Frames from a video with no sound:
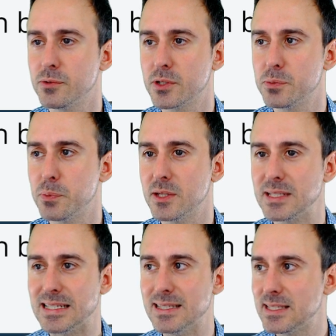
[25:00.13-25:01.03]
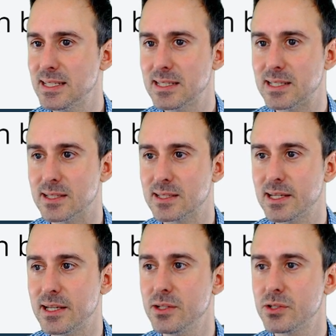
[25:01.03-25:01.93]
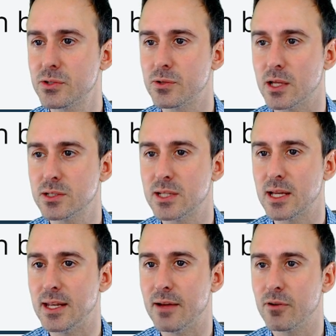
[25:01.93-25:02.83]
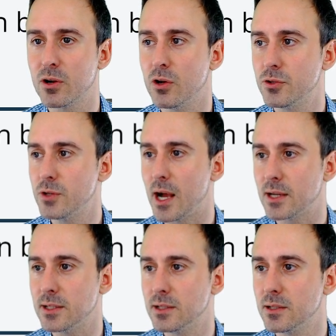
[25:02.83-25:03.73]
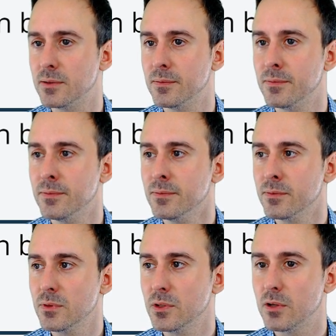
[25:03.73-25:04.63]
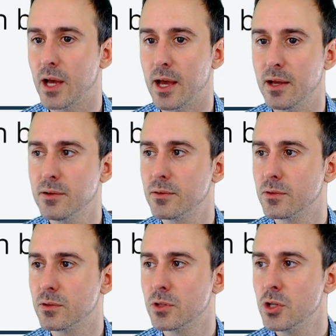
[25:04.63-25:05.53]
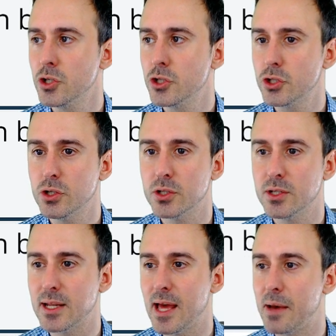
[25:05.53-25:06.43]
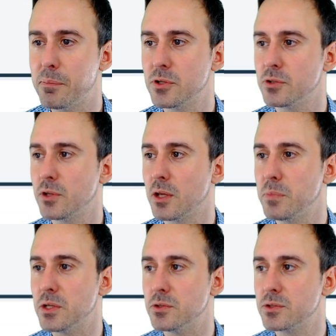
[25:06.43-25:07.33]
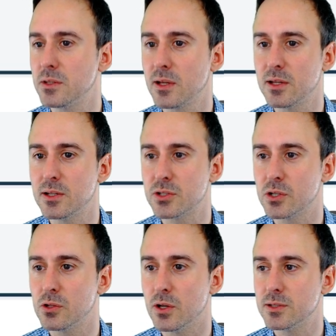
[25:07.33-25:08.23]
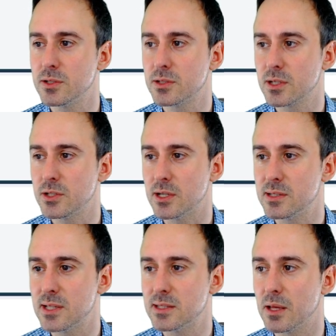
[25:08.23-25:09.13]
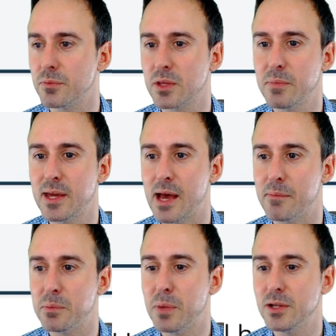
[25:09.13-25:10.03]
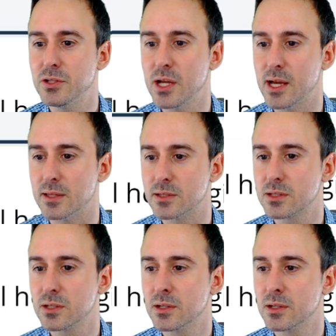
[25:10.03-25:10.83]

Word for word: express insistence, it is stressed and never contracted. Okay. Should and happen to can be used in the condition clause to suggest that something may happen by chance.